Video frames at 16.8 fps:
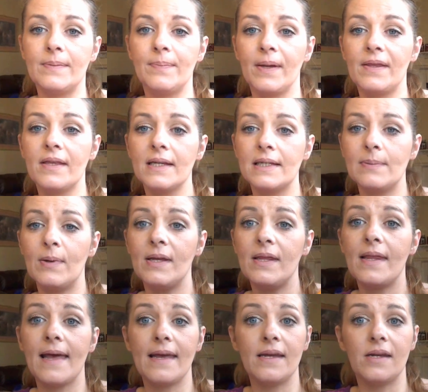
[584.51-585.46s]
But this
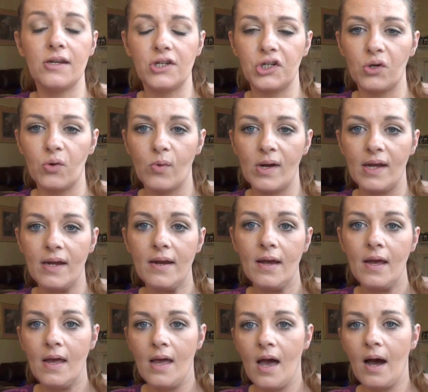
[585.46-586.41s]
one they enjoyed.
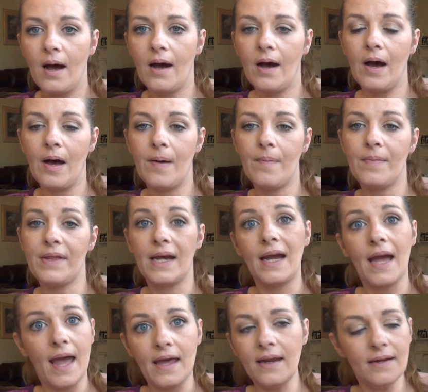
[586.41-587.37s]
Um,
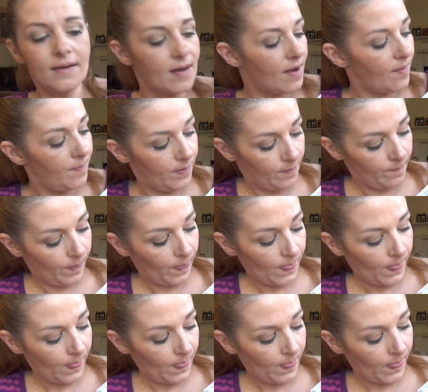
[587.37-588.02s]
they ate it up.